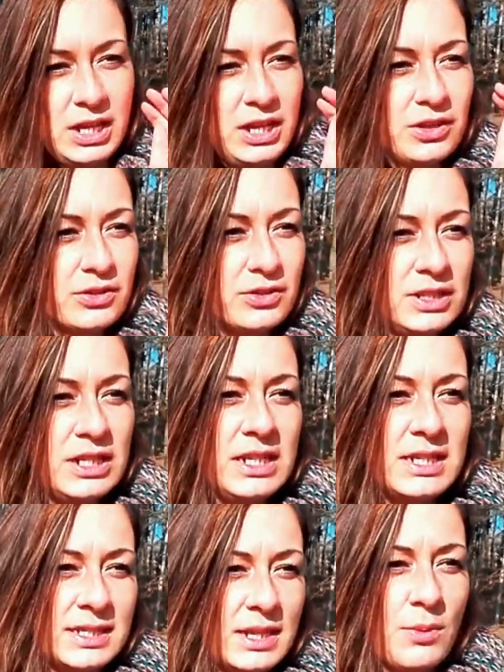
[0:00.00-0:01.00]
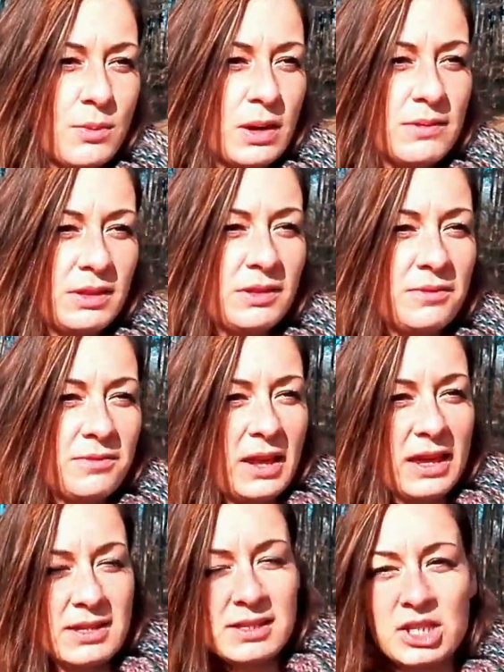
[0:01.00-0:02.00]
They don't need someone with
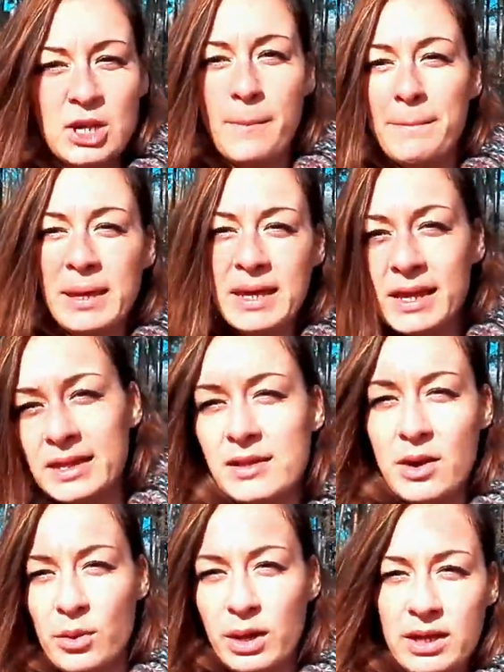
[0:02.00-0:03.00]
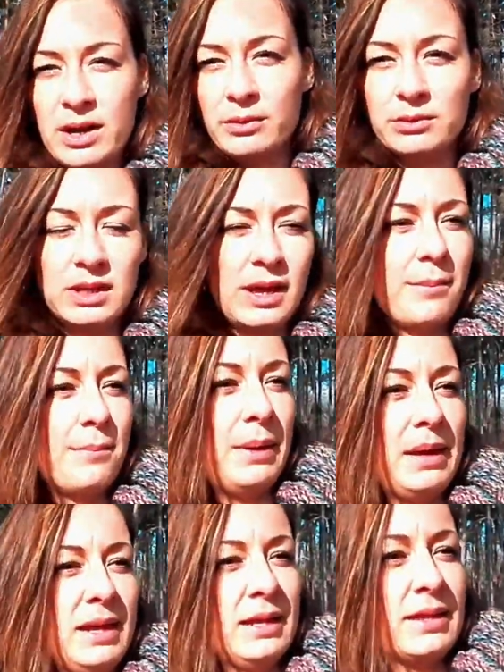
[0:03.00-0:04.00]
flags jumping around them,
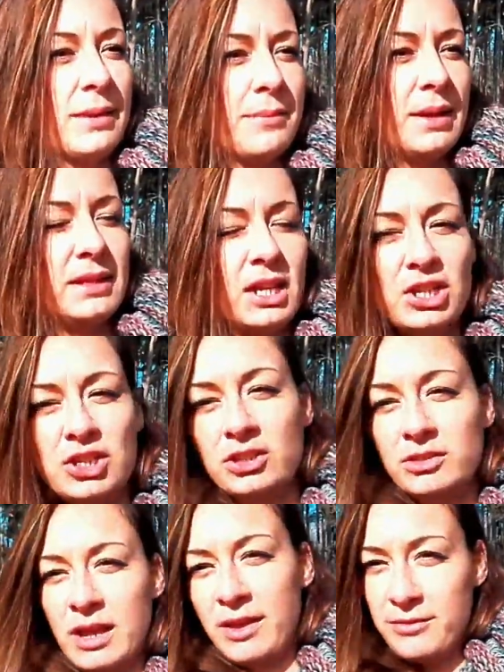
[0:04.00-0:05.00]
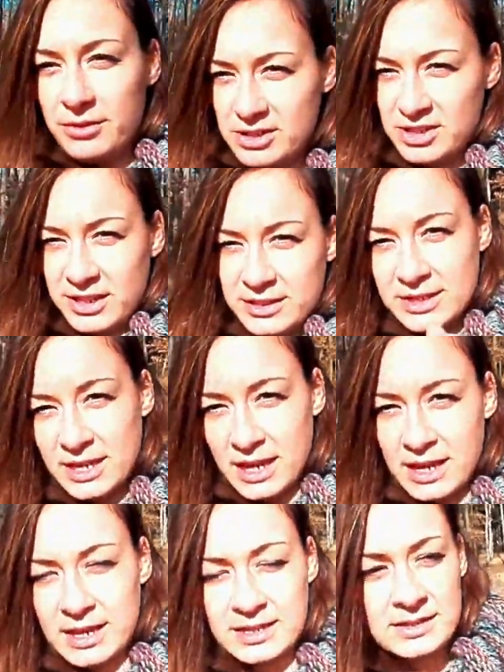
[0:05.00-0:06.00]
paying them attention every single
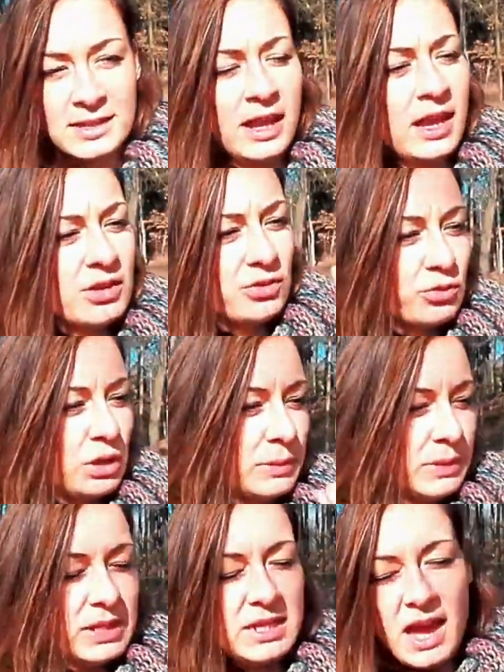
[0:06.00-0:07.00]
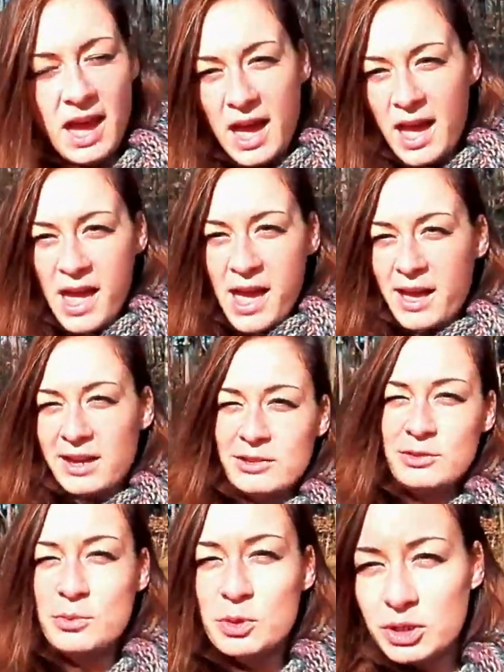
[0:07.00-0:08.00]
day and screaming, yeah,
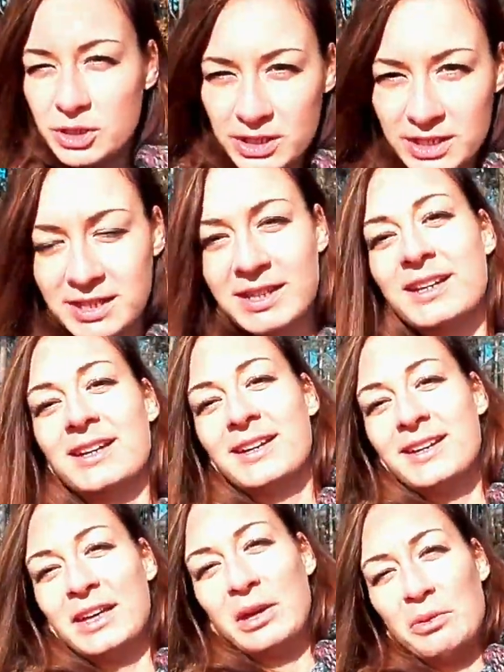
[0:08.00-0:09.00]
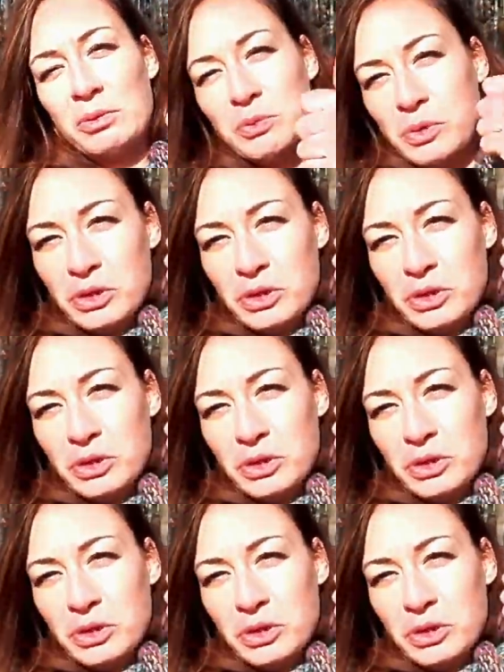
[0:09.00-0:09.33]
good work, good